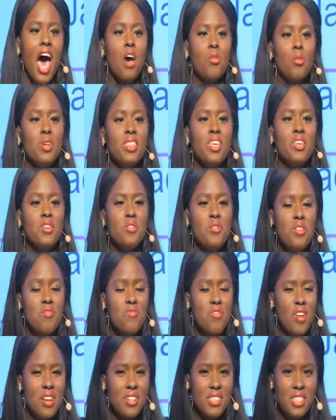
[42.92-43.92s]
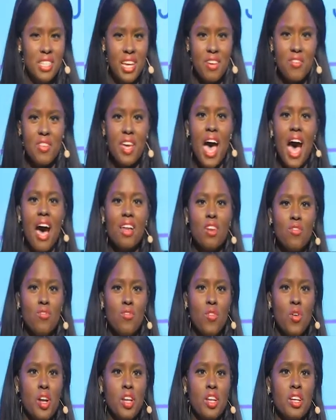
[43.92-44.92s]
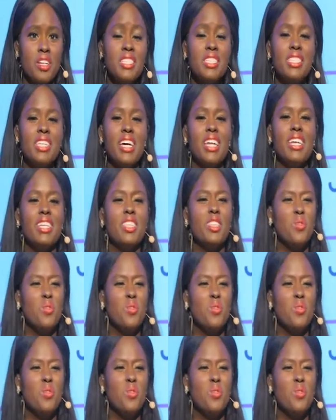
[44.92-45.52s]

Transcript: And when the University of California studied